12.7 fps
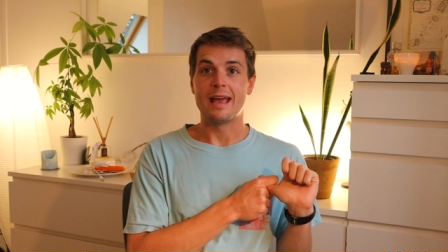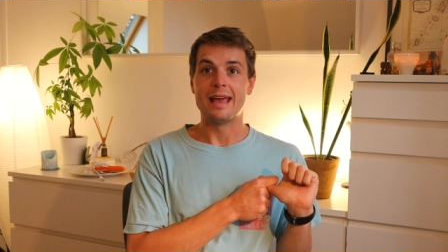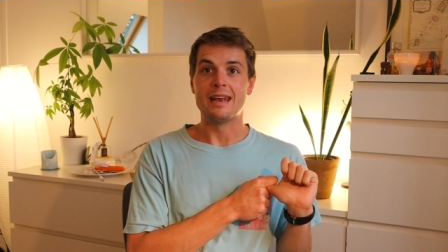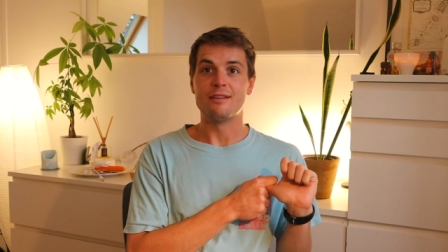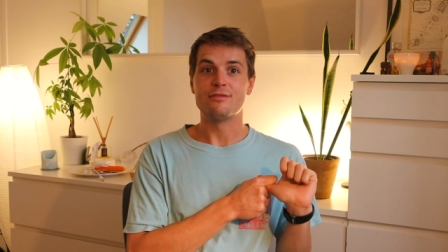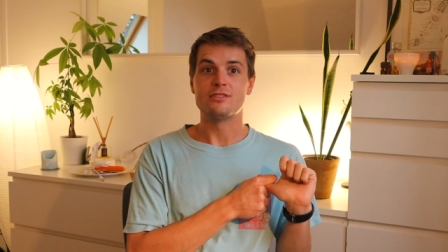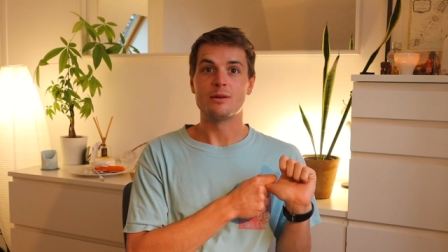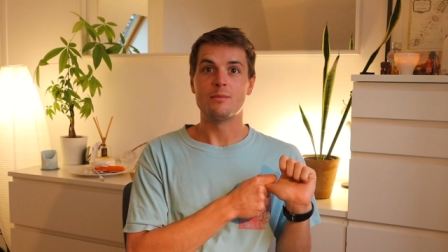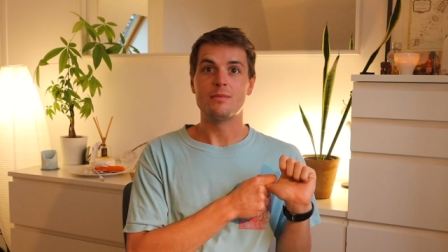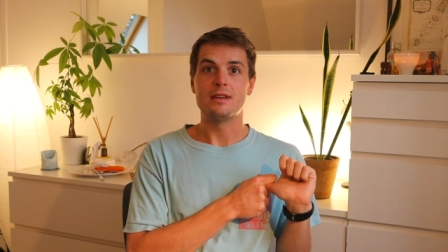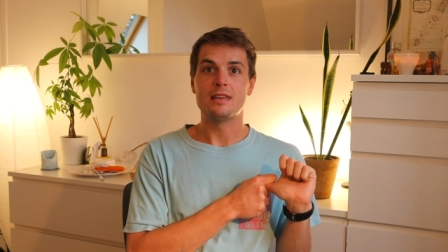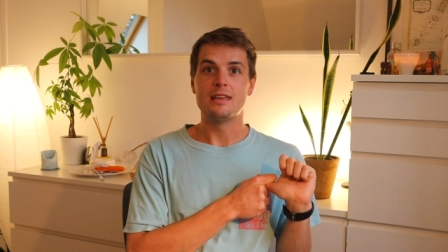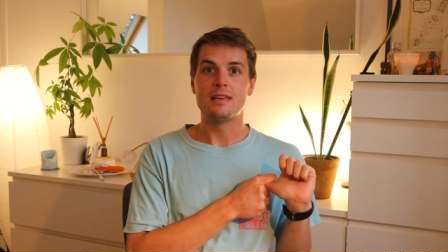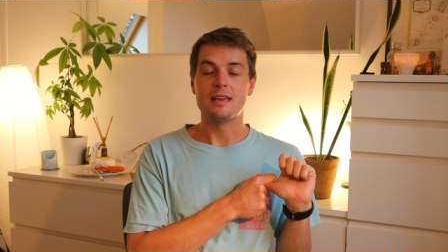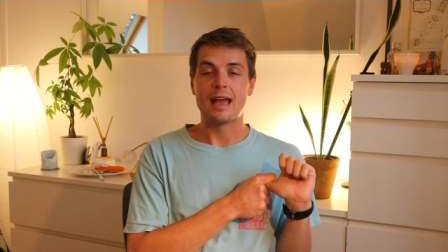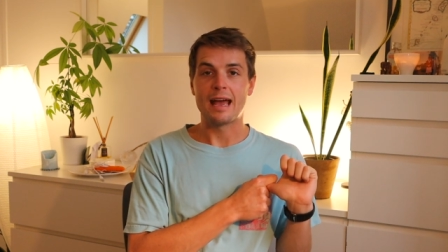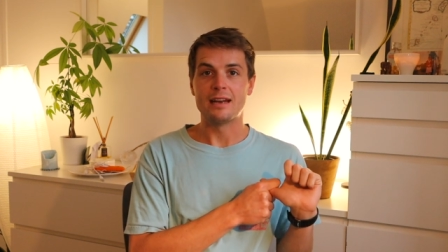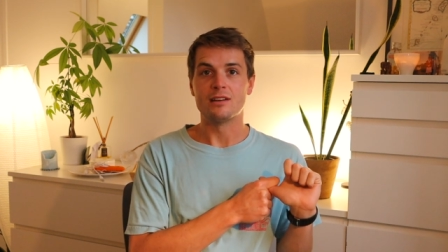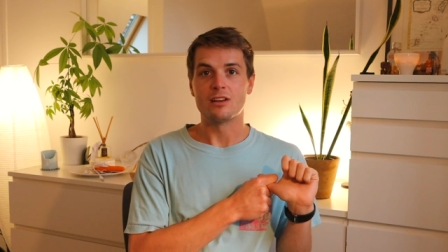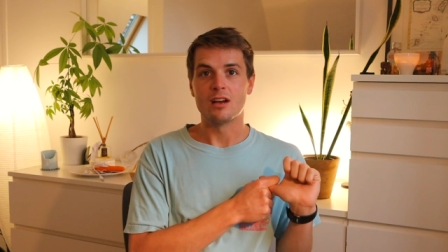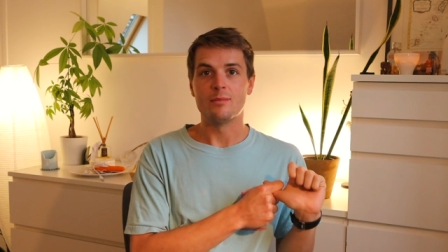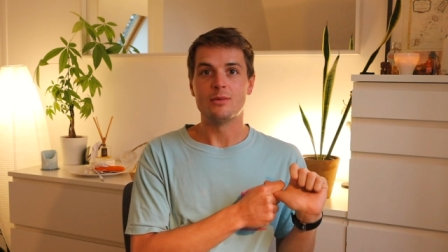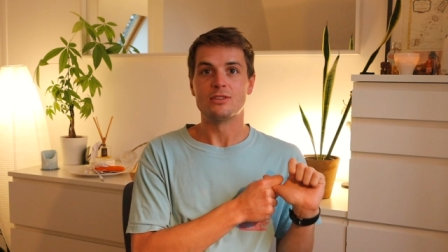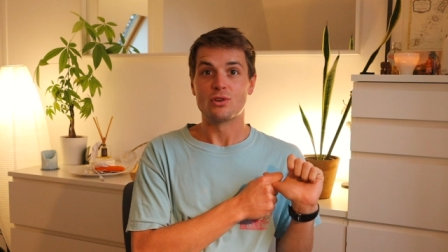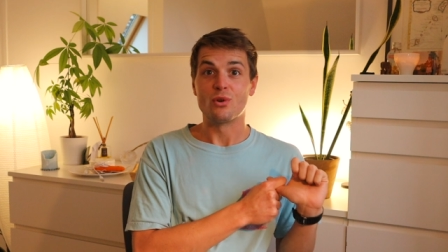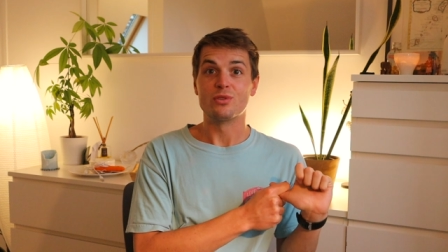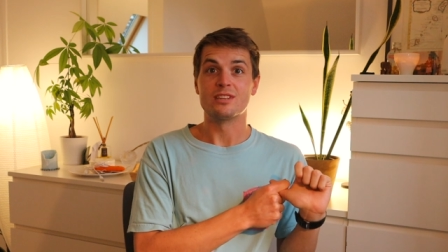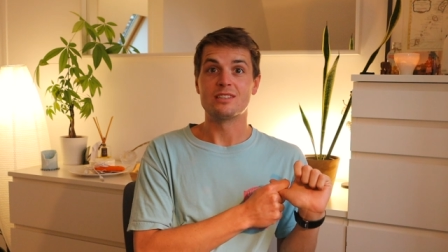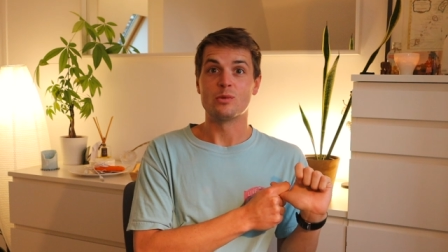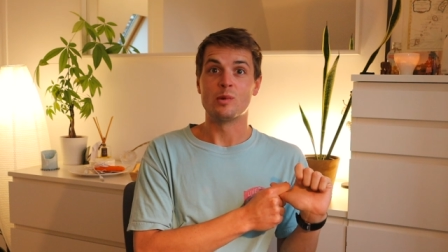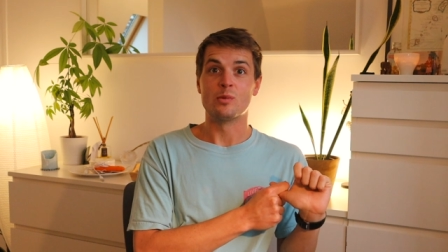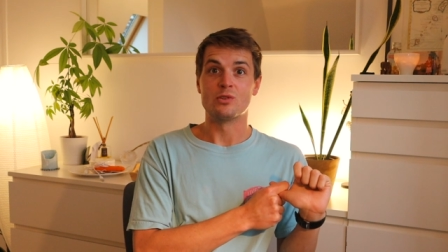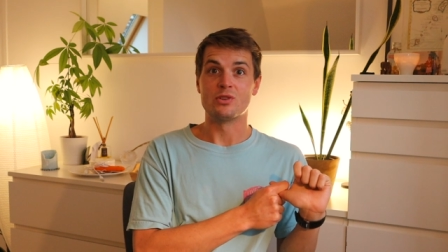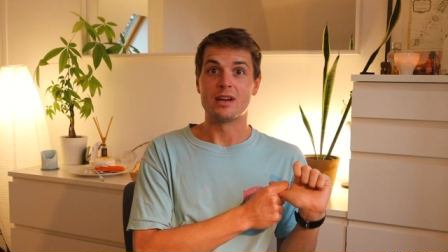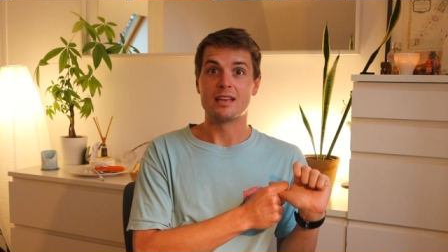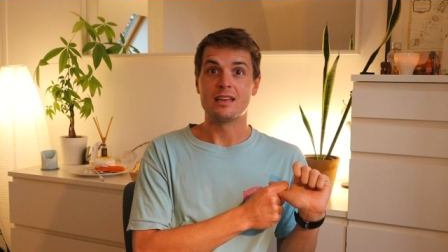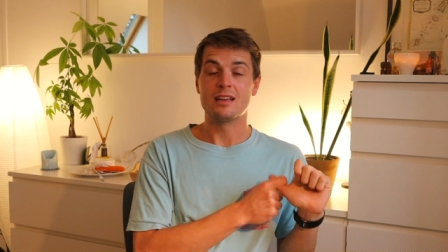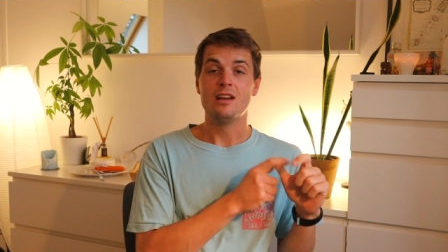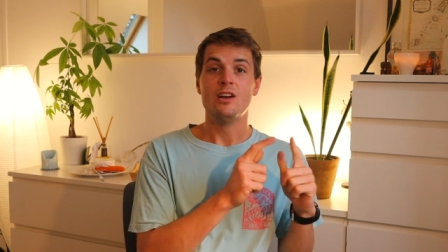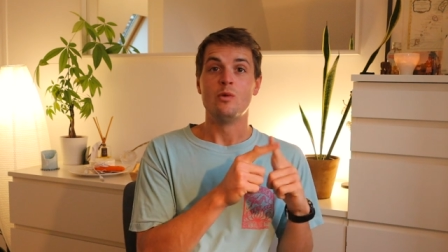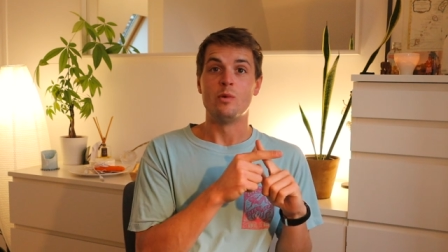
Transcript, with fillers: and if somebody hadn't come and told us that we were dragging,